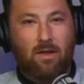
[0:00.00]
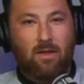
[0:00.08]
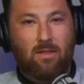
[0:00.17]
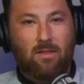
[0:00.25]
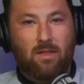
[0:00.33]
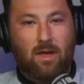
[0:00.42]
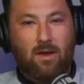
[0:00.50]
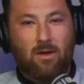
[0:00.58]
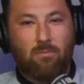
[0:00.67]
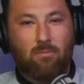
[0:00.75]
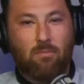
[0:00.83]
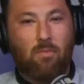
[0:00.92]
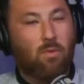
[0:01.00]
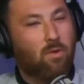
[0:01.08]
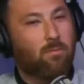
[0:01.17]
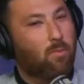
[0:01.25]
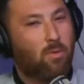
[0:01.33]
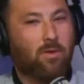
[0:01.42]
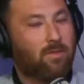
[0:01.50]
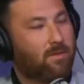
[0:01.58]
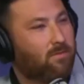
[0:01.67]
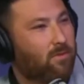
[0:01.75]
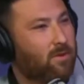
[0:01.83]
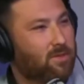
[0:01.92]
are more important than
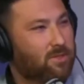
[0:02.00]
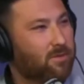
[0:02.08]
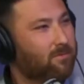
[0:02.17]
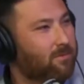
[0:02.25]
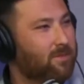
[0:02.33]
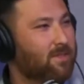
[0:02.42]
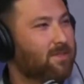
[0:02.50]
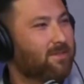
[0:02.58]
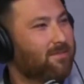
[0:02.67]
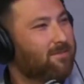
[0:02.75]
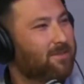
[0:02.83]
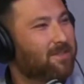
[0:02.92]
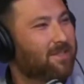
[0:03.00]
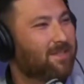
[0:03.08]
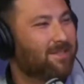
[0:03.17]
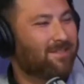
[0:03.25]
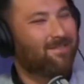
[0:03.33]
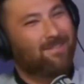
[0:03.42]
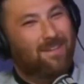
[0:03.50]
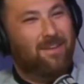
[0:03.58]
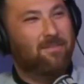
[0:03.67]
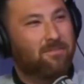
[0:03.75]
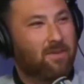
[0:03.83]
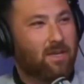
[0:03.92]
furniture, which is
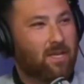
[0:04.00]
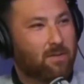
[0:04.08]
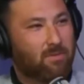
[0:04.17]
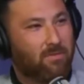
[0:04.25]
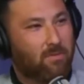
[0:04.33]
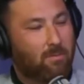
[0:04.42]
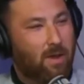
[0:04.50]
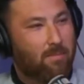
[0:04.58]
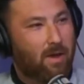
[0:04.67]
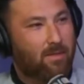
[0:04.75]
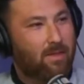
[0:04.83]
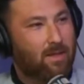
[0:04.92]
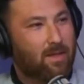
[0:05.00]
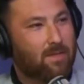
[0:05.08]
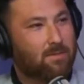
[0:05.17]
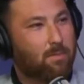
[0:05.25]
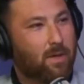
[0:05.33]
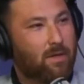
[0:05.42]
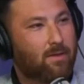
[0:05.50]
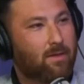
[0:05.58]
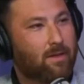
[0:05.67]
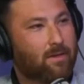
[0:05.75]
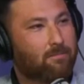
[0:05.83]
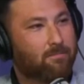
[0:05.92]
funny coming from my mouth, I guess. But
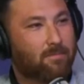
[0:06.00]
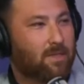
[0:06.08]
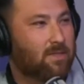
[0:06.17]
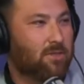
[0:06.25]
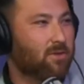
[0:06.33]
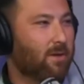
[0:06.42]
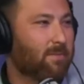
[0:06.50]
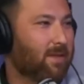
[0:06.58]
it's true. I mean,